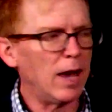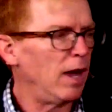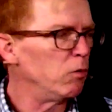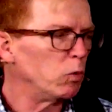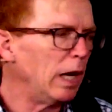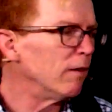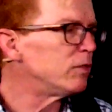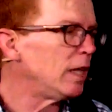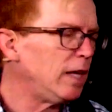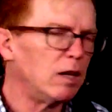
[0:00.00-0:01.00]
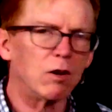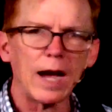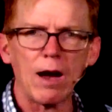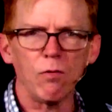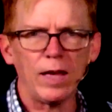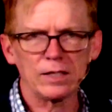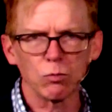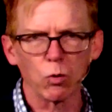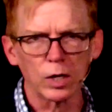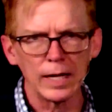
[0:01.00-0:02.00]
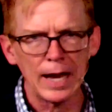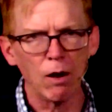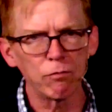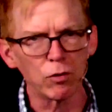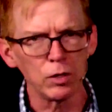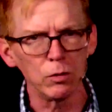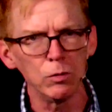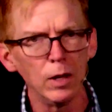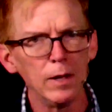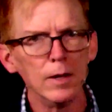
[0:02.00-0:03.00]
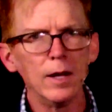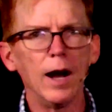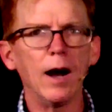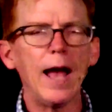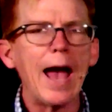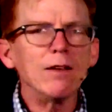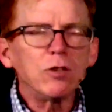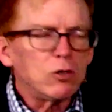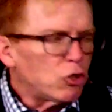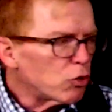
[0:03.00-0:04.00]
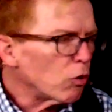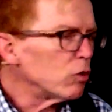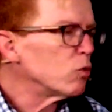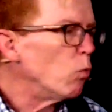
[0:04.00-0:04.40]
and we love to hear how that's working out for you. As a church,